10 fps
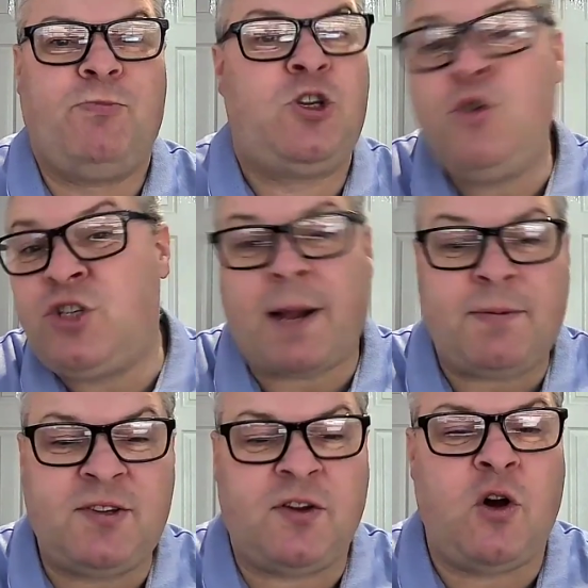2
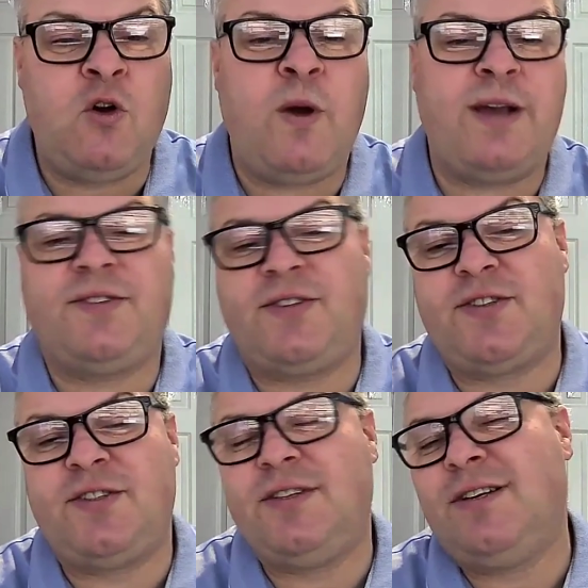chapters of
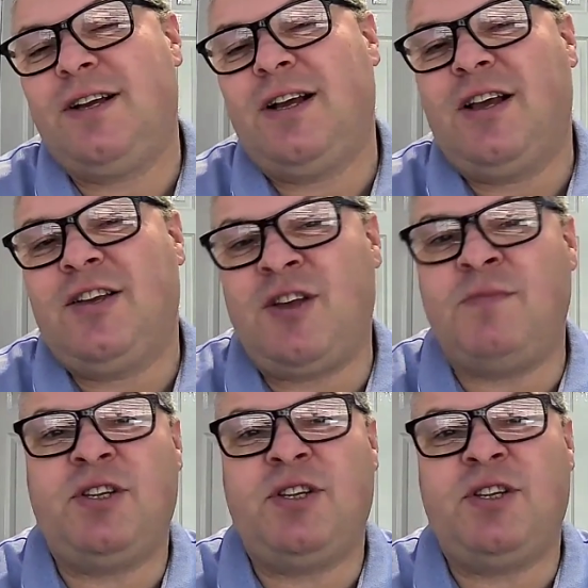conquests, some